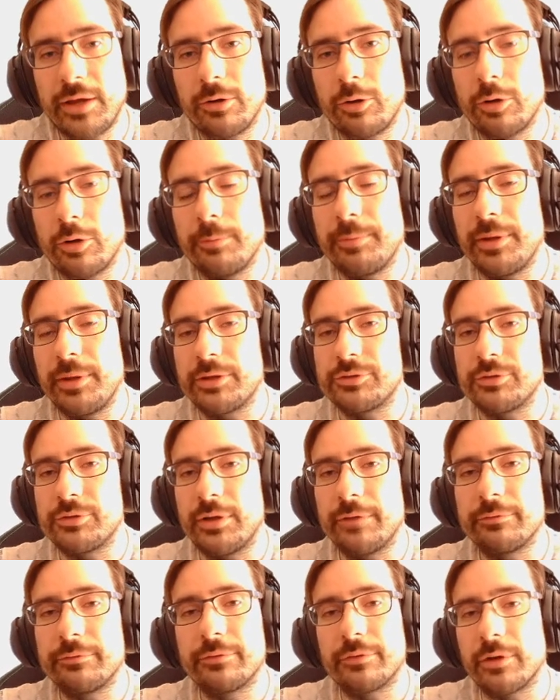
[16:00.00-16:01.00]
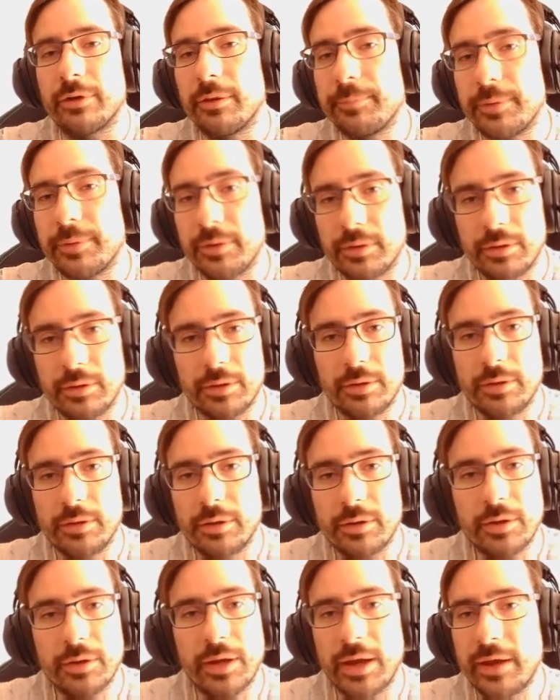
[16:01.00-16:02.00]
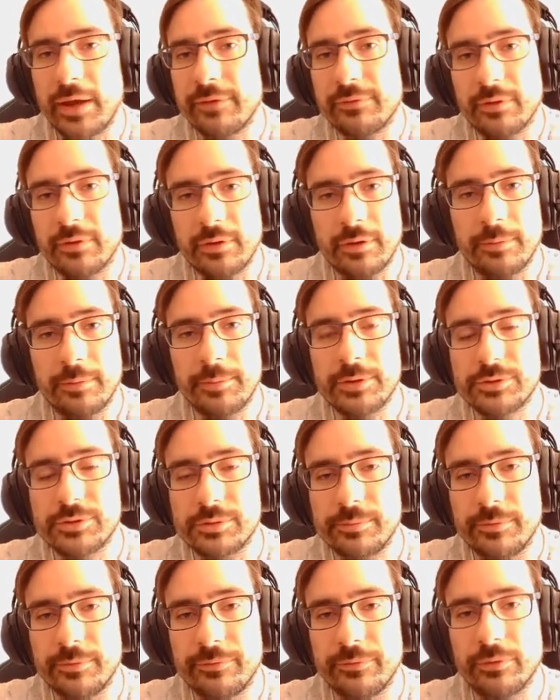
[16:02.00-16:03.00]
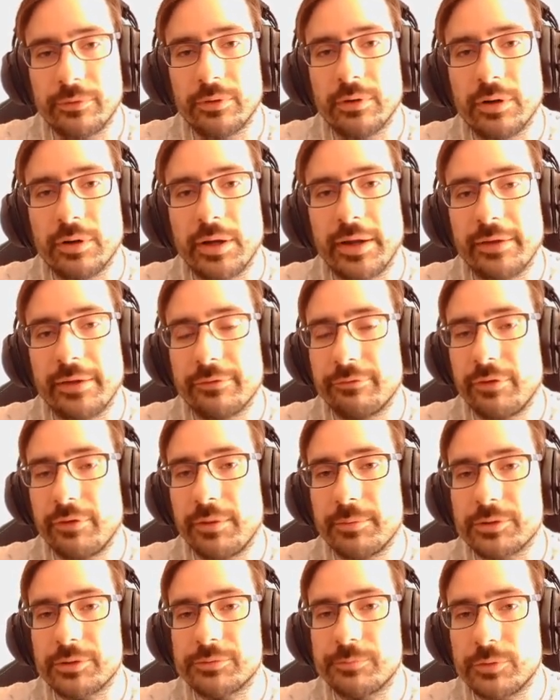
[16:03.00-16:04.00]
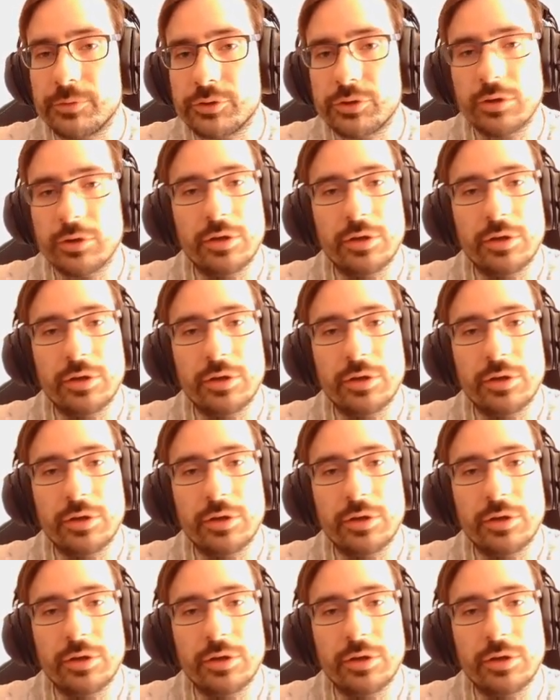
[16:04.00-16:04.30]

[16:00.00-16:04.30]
complex your levels are, but as I mentioned before, it's very much modular.